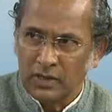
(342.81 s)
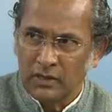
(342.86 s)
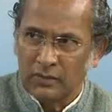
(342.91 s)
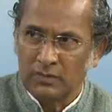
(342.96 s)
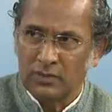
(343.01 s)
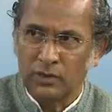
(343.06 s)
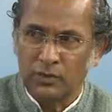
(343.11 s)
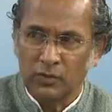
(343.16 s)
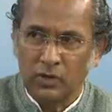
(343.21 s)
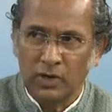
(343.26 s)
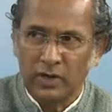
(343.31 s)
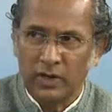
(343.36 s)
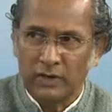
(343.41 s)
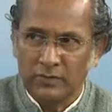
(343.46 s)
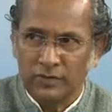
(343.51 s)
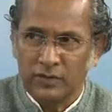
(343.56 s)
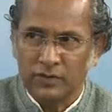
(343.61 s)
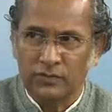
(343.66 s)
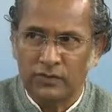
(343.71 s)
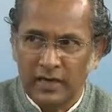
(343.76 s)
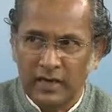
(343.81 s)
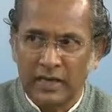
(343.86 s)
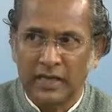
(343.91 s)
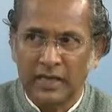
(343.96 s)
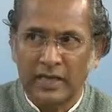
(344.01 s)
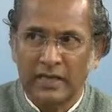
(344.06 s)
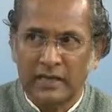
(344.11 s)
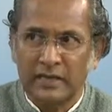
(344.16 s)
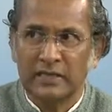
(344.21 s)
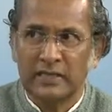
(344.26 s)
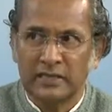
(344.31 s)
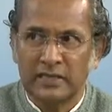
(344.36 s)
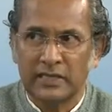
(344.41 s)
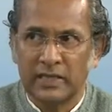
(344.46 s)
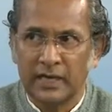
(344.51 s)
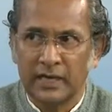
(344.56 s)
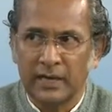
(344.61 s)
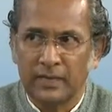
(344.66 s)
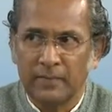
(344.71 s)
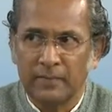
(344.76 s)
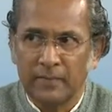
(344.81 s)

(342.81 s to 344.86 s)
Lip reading: with what I was feeling inside.